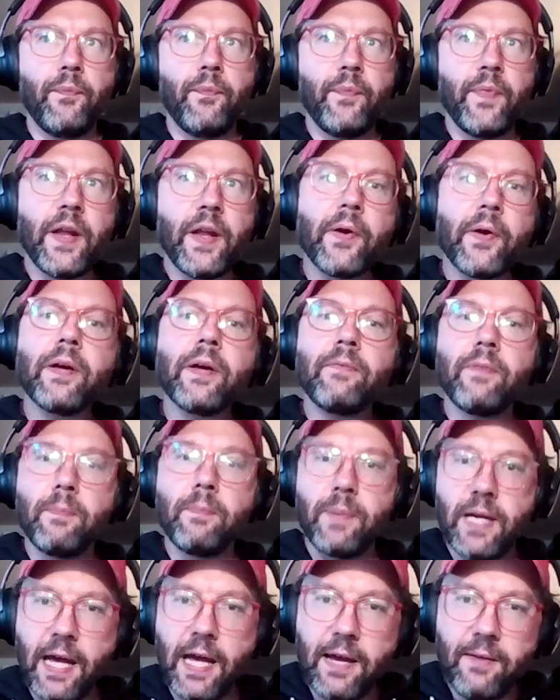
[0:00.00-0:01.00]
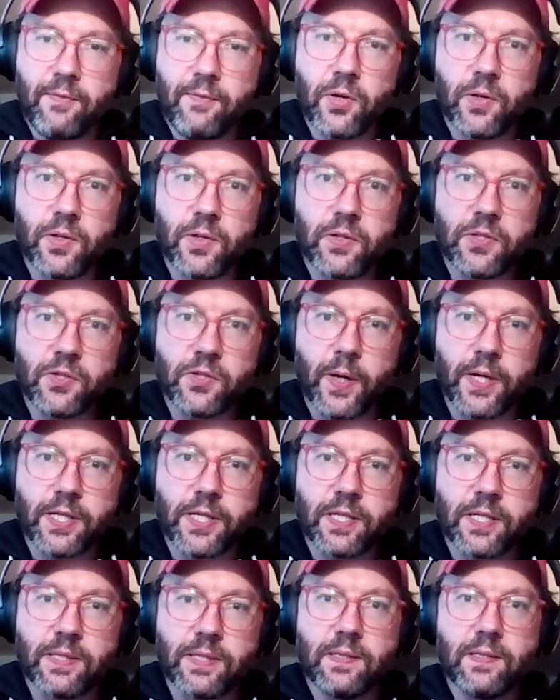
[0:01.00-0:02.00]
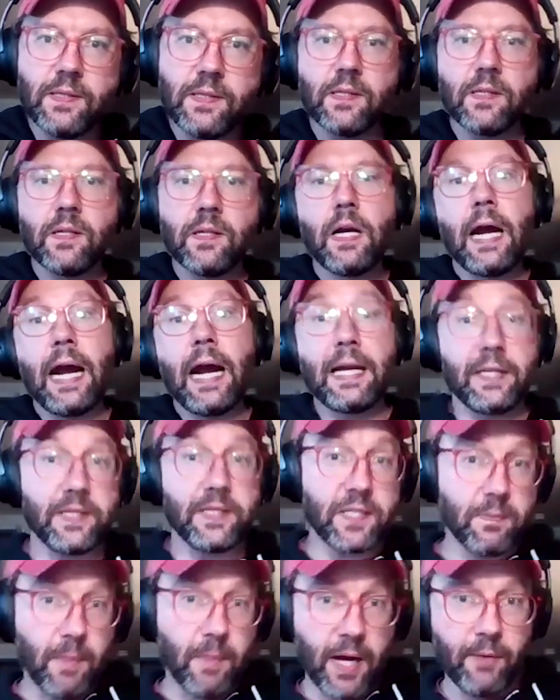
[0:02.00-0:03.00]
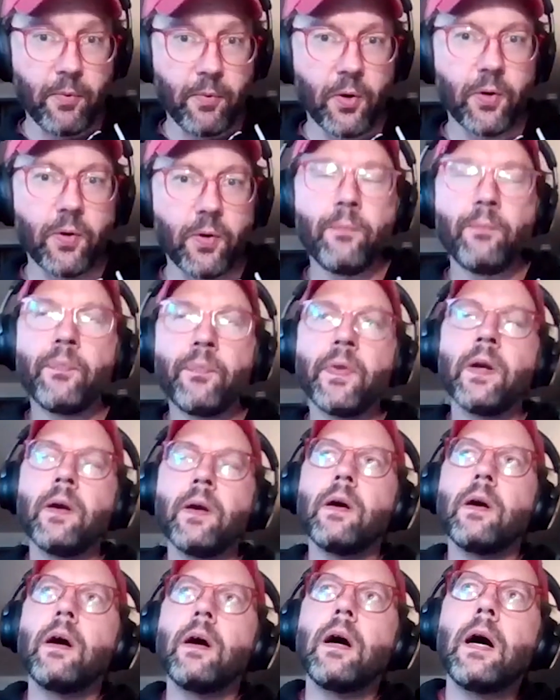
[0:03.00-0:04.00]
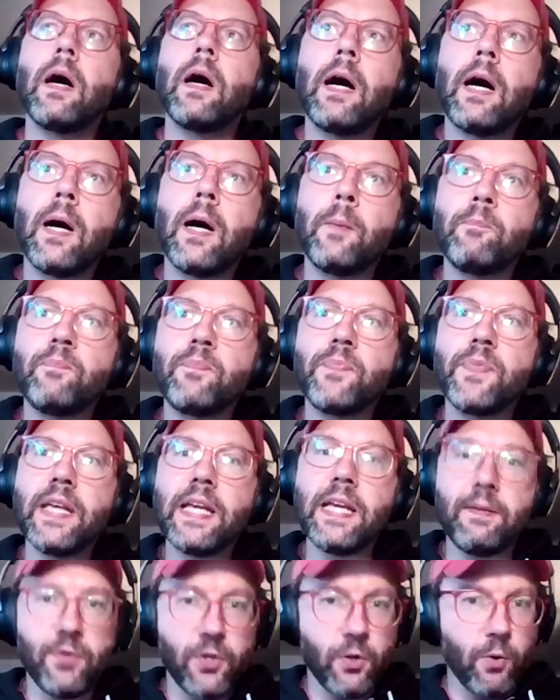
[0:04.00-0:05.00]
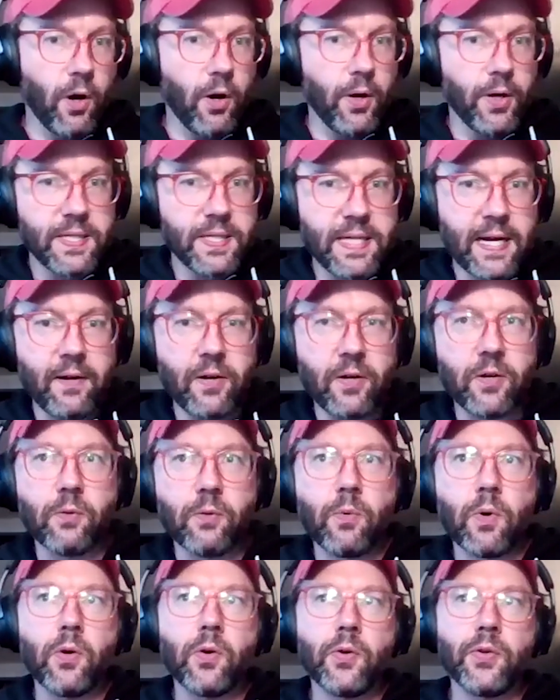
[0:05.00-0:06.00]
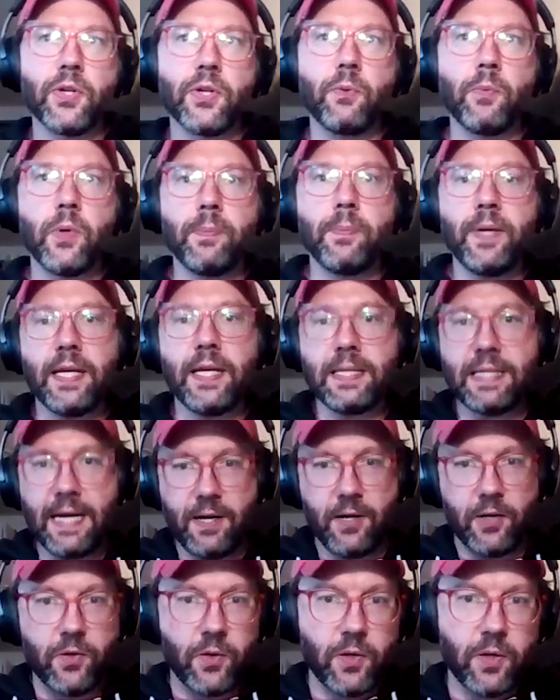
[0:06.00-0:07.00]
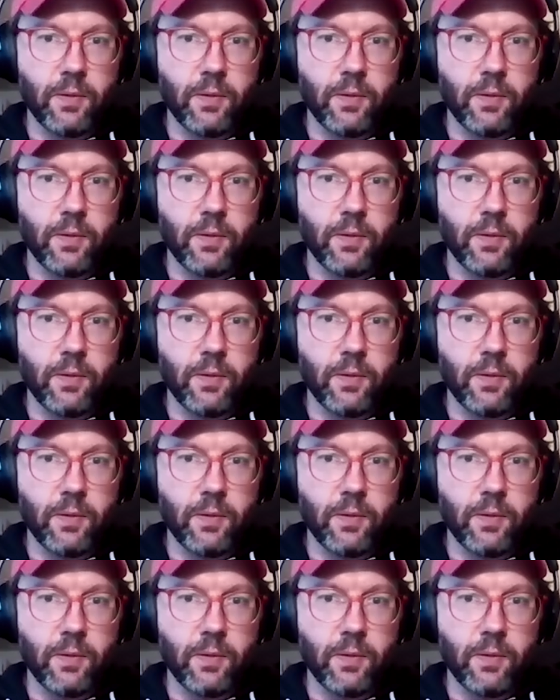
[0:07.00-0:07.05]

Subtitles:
narrative and behavioral, those questions, at least in my role. If you are in a technical role, there will be a technical